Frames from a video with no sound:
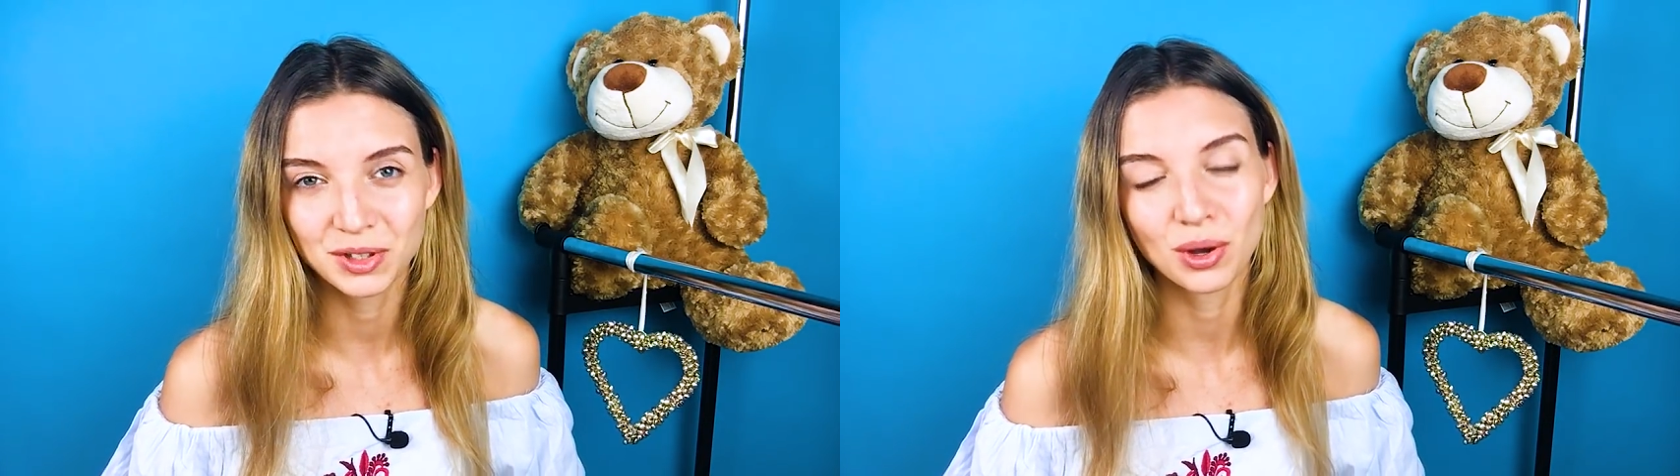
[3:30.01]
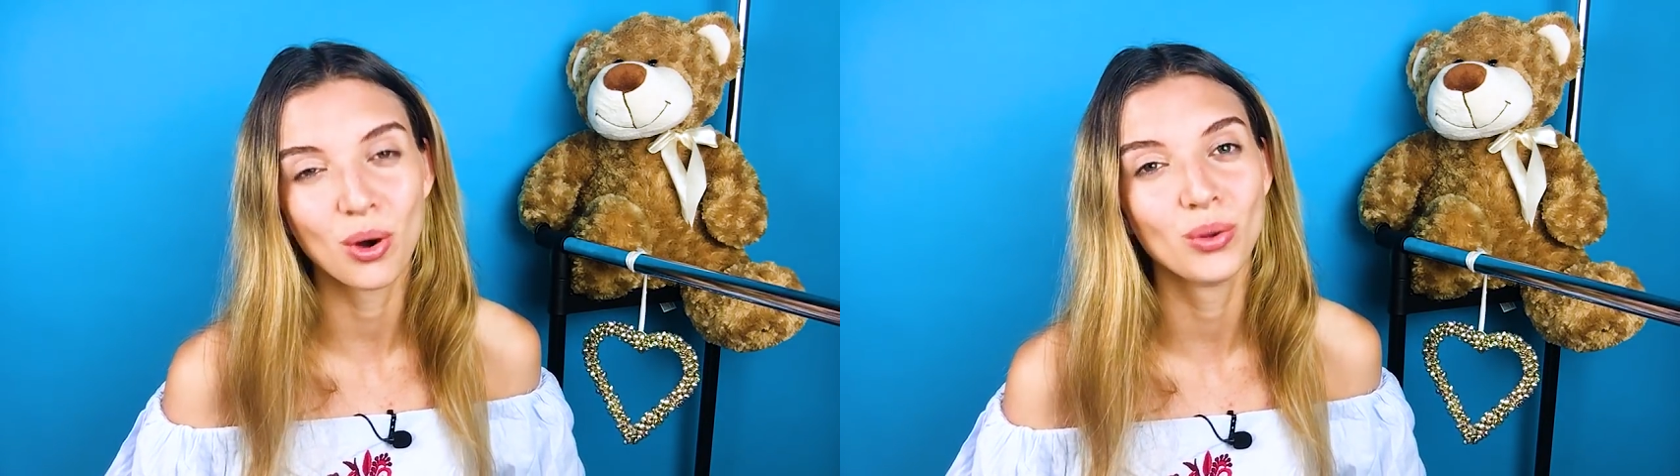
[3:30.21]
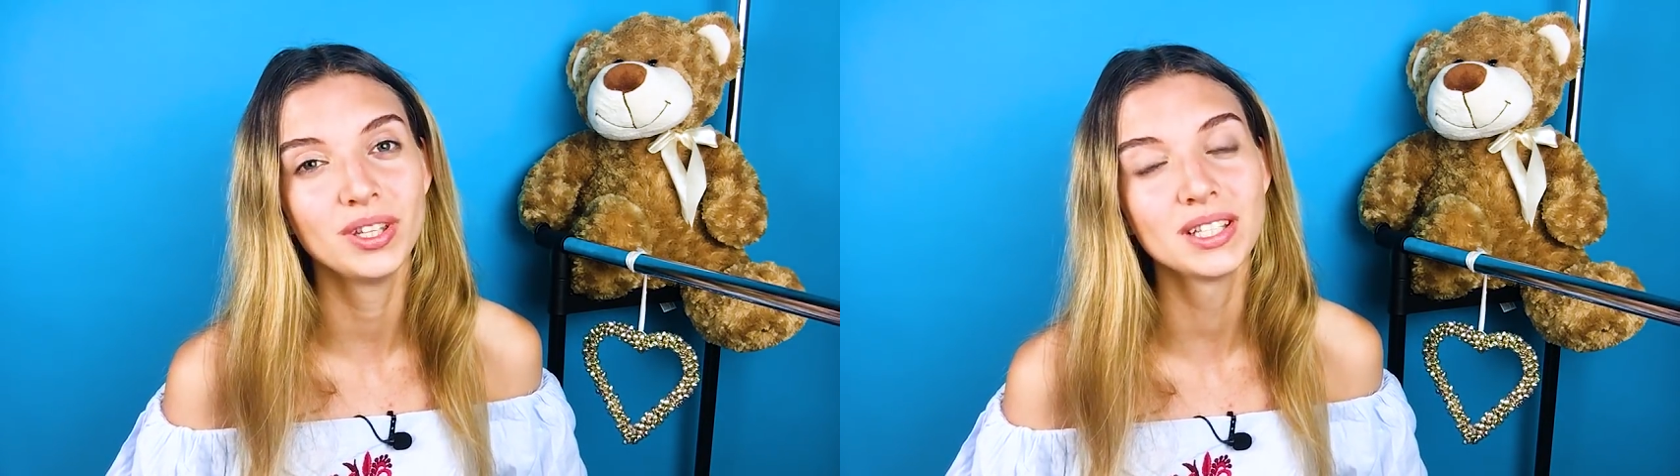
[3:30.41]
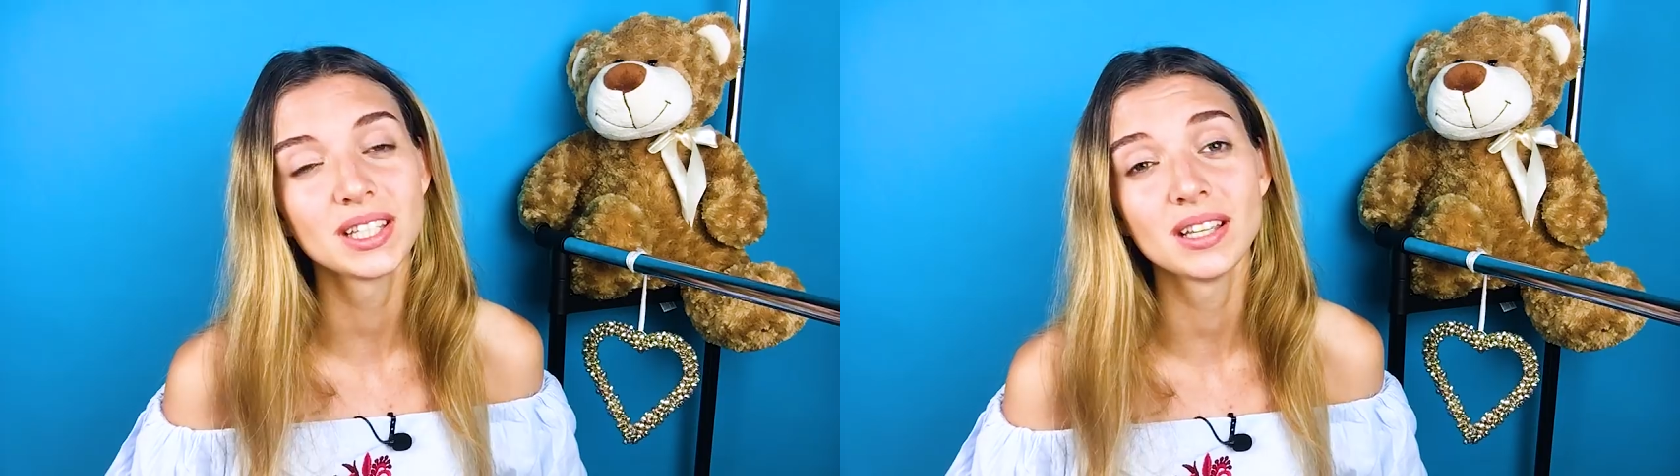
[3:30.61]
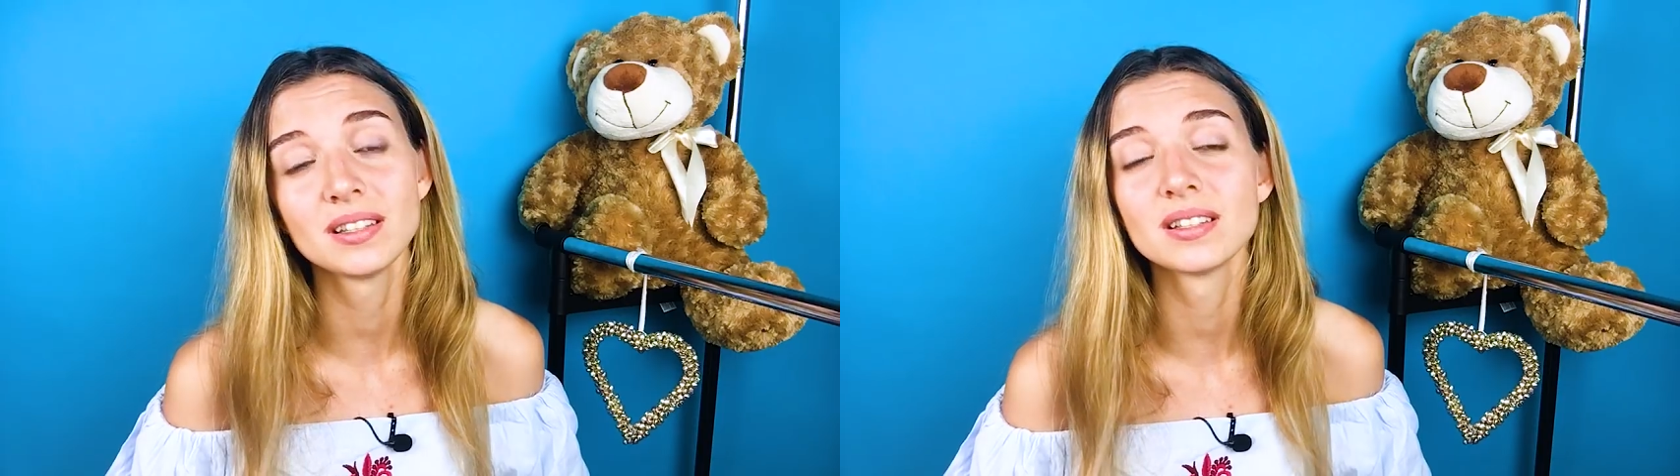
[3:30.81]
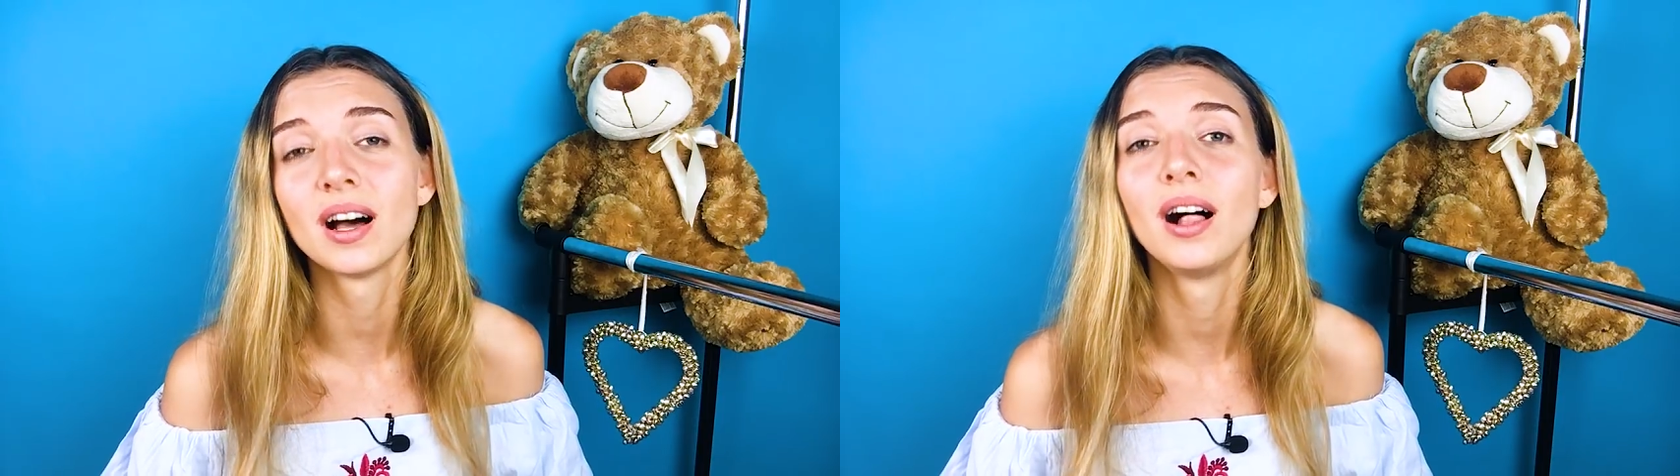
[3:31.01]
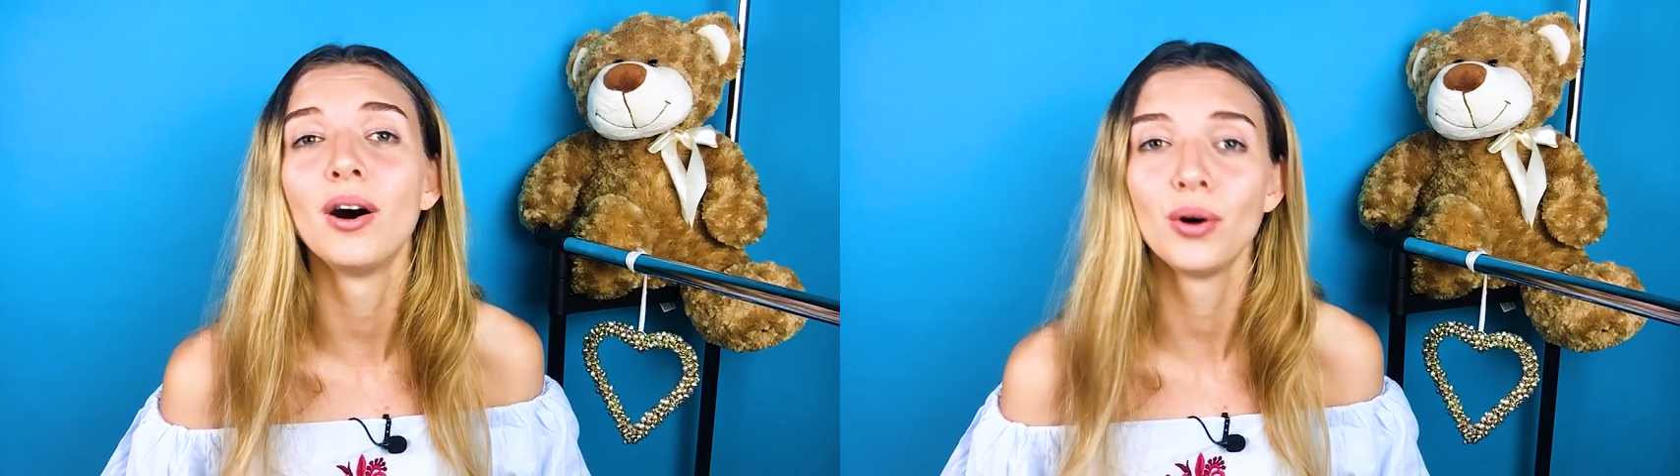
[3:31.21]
So these cases are